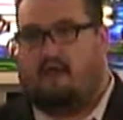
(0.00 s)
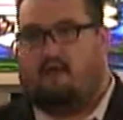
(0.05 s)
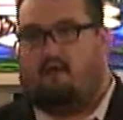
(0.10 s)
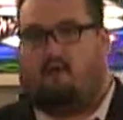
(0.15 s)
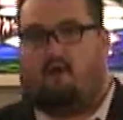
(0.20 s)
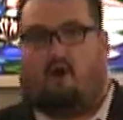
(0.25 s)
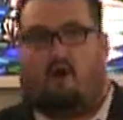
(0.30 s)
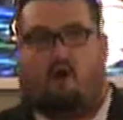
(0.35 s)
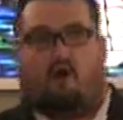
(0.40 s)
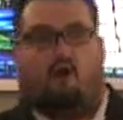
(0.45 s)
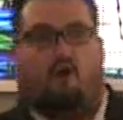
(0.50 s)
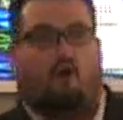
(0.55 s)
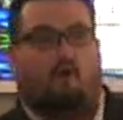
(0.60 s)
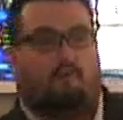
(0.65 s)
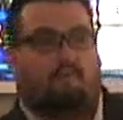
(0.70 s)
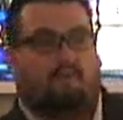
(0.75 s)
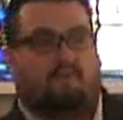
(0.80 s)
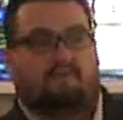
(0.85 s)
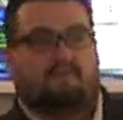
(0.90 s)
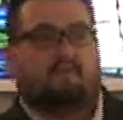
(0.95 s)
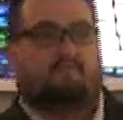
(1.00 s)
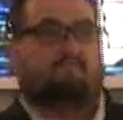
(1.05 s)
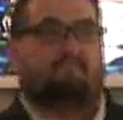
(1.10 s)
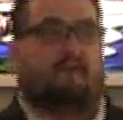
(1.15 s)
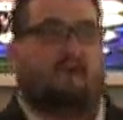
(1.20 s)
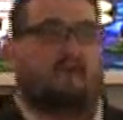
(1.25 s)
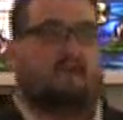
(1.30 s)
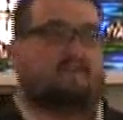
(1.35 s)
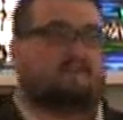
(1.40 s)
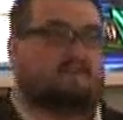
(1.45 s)
Now, our hope
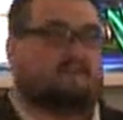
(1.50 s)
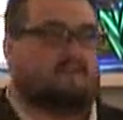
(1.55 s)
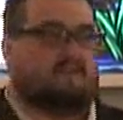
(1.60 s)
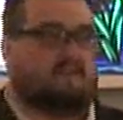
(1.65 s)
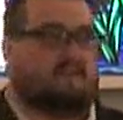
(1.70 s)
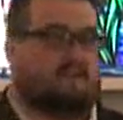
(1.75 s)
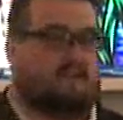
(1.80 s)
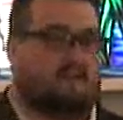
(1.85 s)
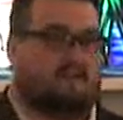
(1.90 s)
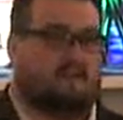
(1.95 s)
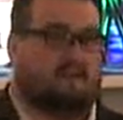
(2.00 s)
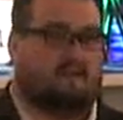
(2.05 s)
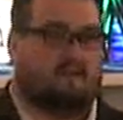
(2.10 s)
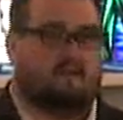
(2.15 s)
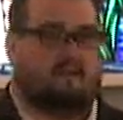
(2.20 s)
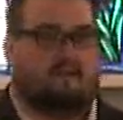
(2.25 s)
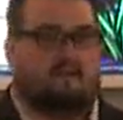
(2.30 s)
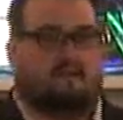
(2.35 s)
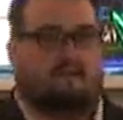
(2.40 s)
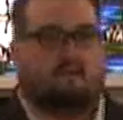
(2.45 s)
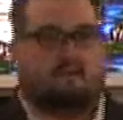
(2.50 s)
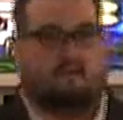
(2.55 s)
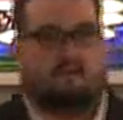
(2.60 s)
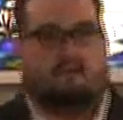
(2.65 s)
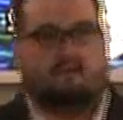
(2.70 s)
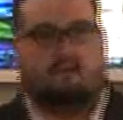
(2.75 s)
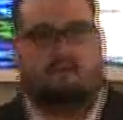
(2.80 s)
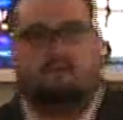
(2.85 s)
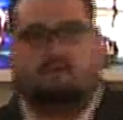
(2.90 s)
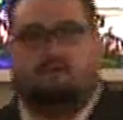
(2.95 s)
isn't based
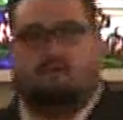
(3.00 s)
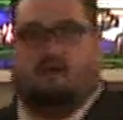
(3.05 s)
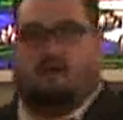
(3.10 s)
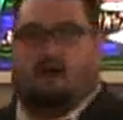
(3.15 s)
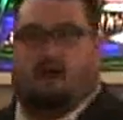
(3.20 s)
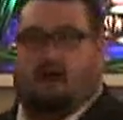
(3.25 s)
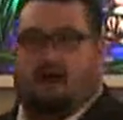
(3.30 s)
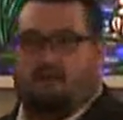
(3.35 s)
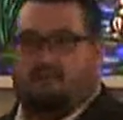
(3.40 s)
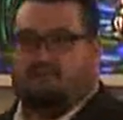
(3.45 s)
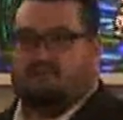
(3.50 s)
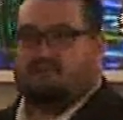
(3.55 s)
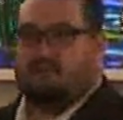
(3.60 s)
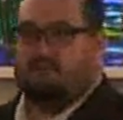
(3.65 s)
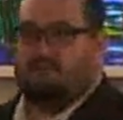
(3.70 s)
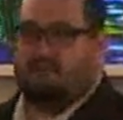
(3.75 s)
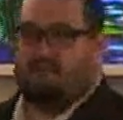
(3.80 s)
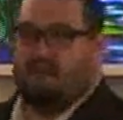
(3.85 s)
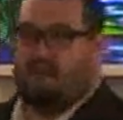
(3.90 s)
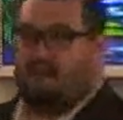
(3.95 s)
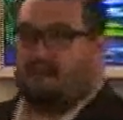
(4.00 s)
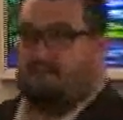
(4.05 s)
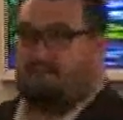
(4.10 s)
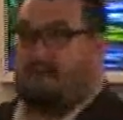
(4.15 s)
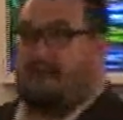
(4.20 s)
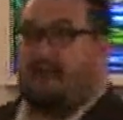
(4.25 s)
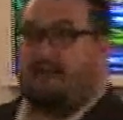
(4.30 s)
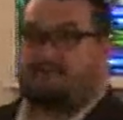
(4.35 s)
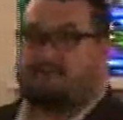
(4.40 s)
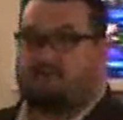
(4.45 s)
on something that
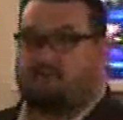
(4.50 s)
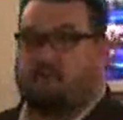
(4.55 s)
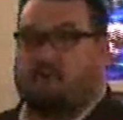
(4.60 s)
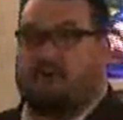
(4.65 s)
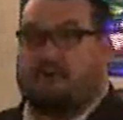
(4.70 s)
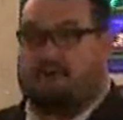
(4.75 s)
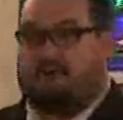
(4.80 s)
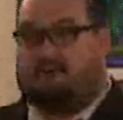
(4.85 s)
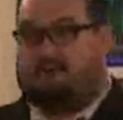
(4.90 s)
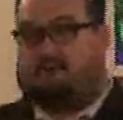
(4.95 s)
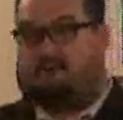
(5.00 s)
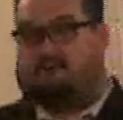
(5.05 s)
can pass away.